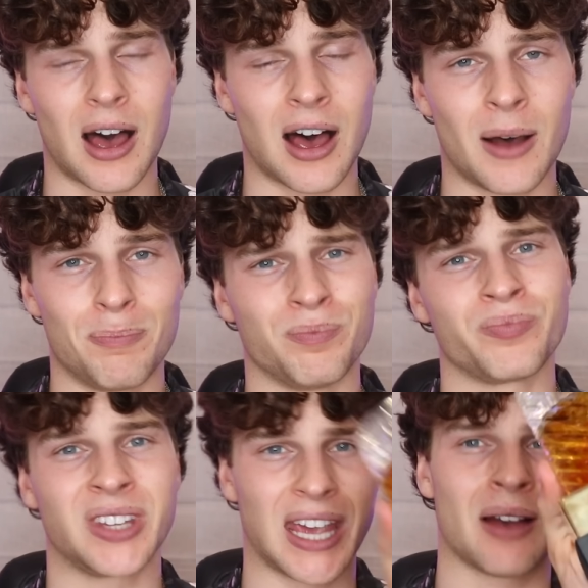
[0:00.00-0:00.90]

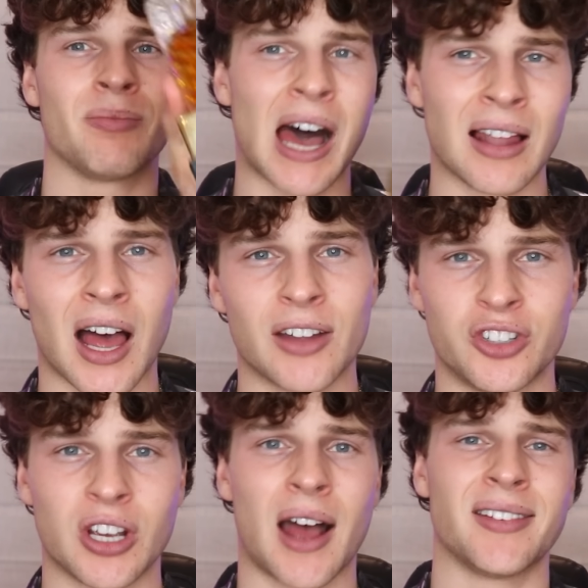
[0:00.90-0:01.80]
Yeah, I
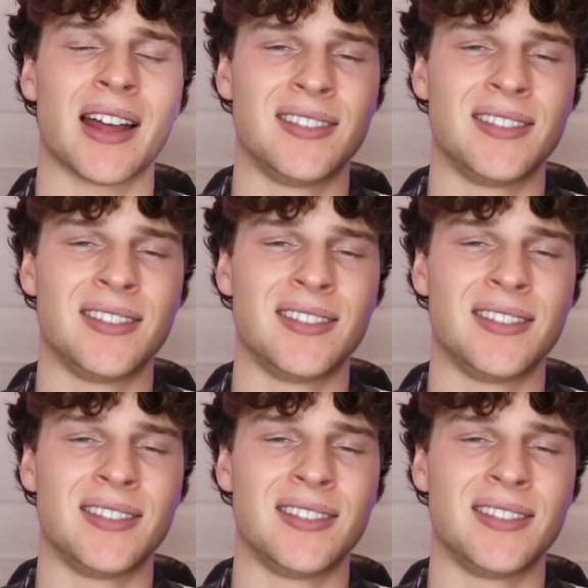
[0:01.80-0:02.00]
lied to you guys.